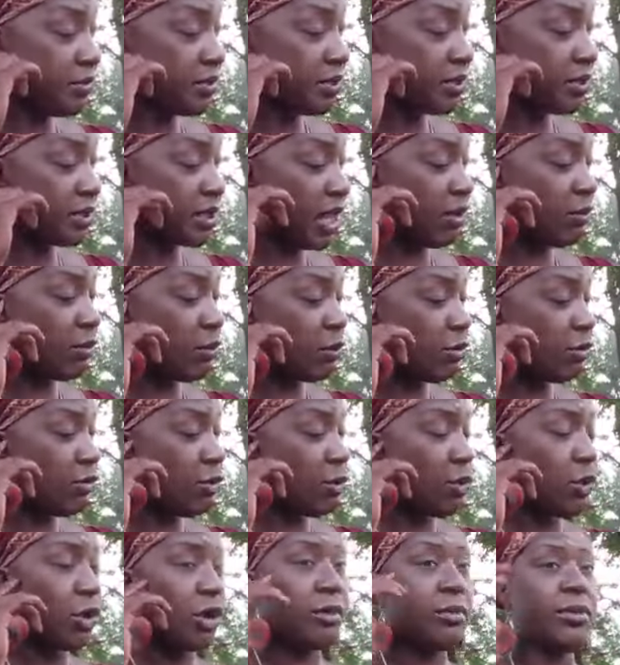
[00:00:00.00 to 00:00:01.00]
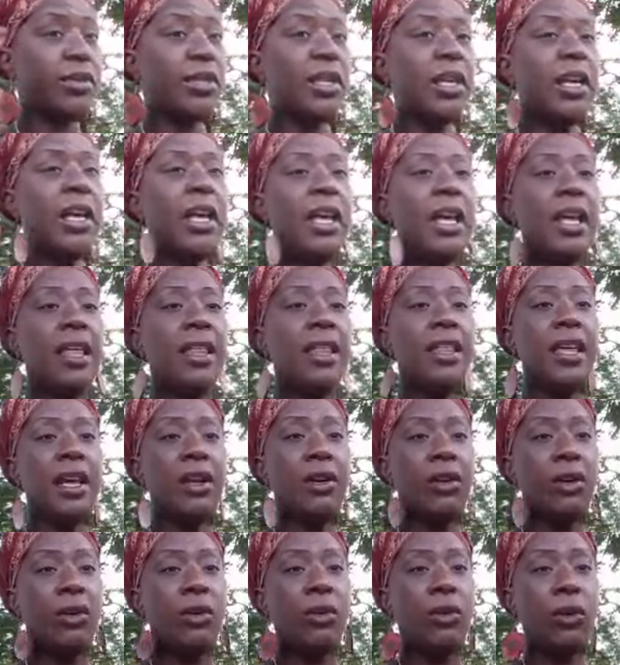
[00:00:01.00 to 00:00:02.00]
Several forms
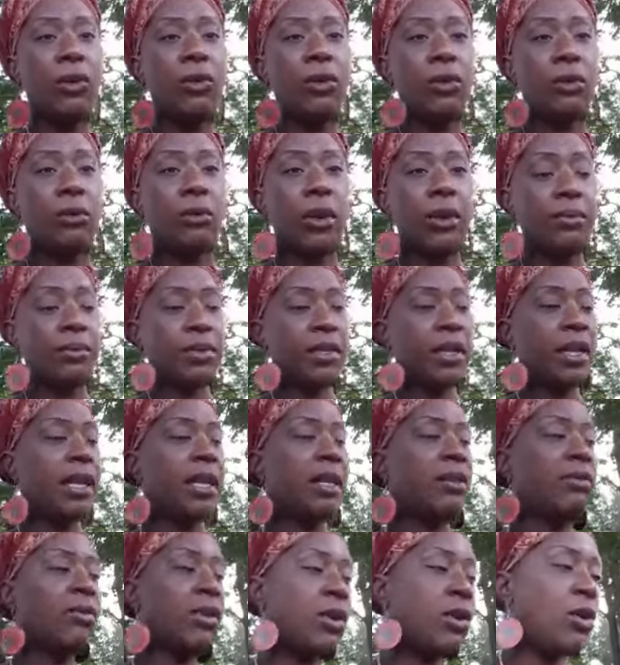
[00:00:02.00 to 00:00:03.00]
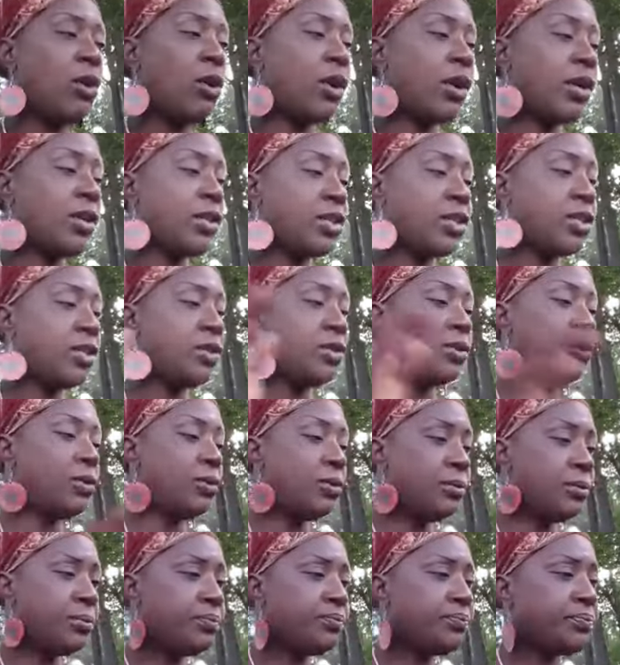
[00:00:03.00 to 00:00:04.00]
that are on the website in regards
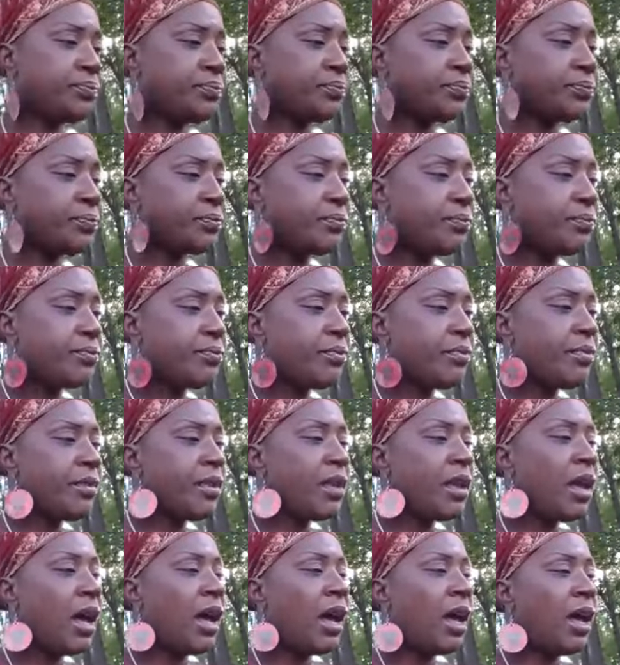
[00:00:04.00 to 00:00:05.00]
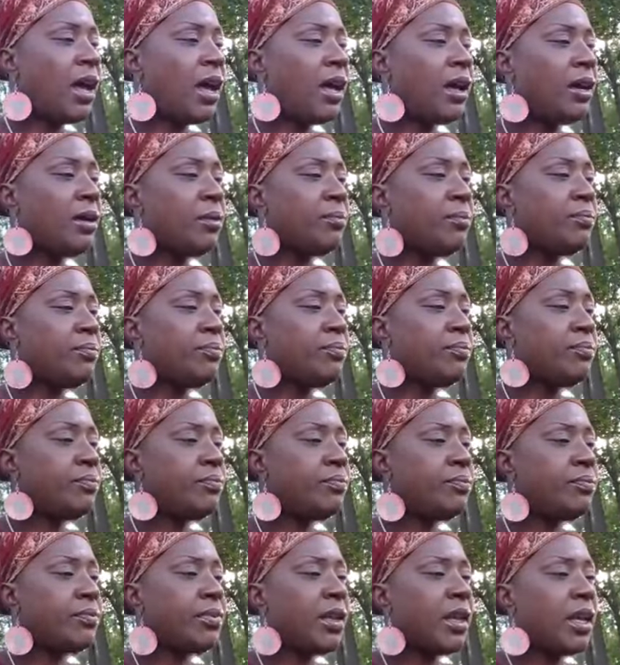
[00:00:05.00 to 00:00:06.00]
to um,
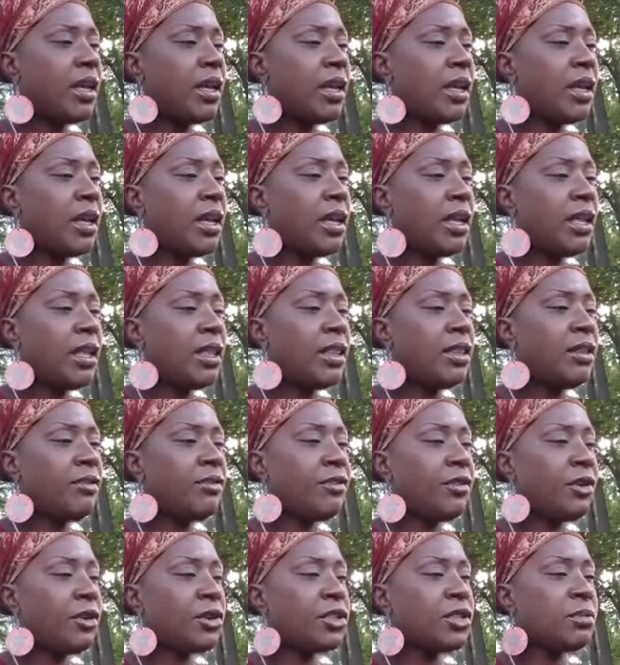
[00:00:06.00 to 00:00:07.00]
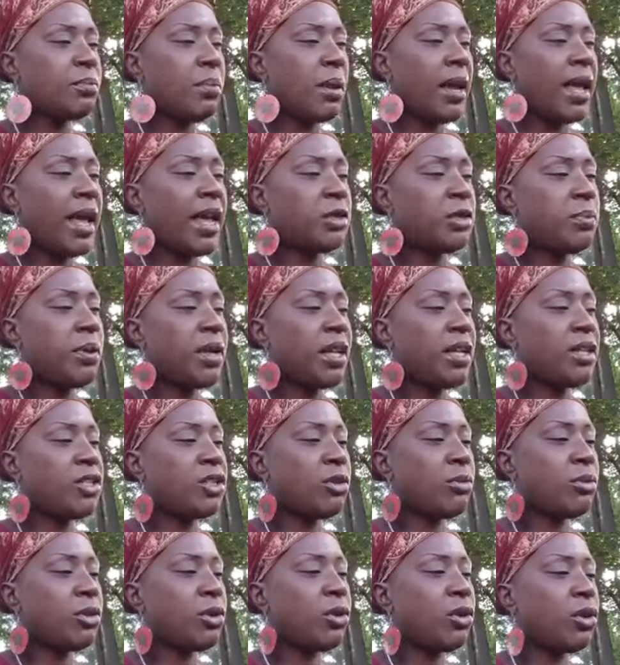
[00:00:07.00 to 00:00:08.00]
the first splash page.
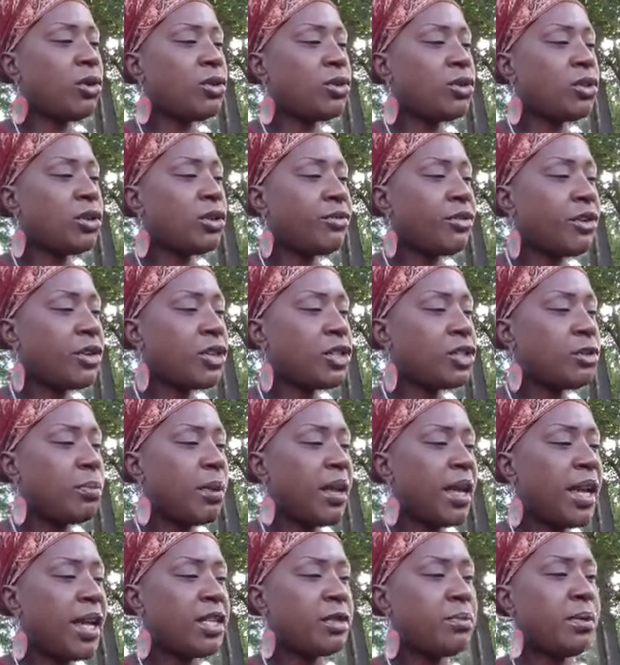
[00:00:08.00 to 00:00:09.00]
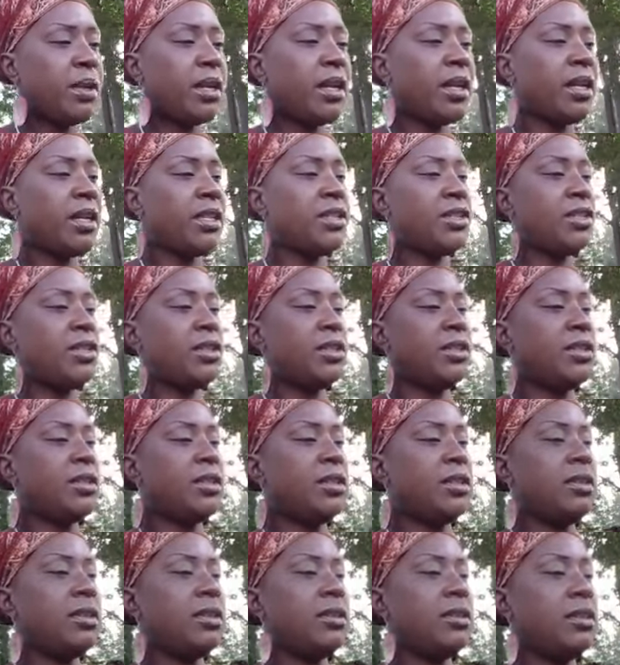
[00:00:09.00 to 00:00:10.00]
So I'm going to go to the first splash page.
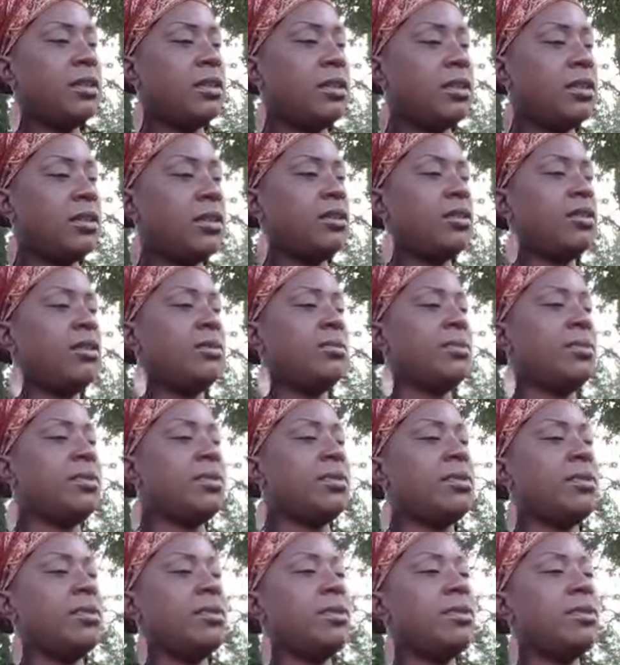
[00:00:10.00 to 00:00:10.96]
Oops